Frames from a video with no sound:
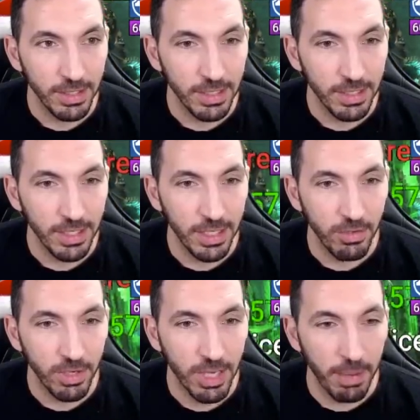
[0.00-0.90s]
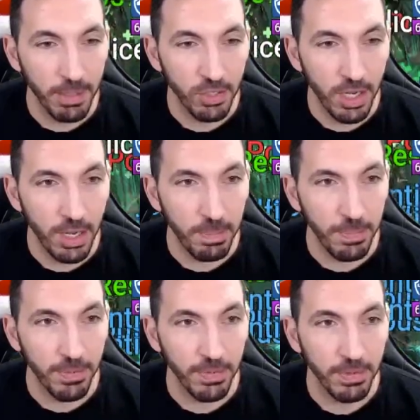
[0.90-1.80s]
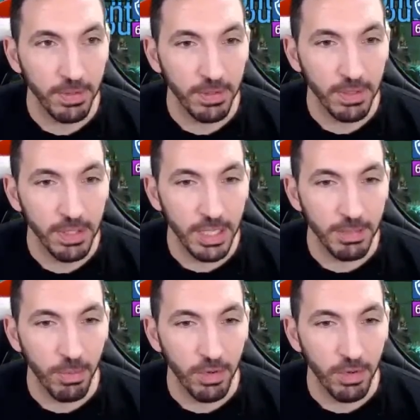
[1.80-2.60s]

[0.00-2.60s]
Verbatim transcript: See, crit damage up. There's the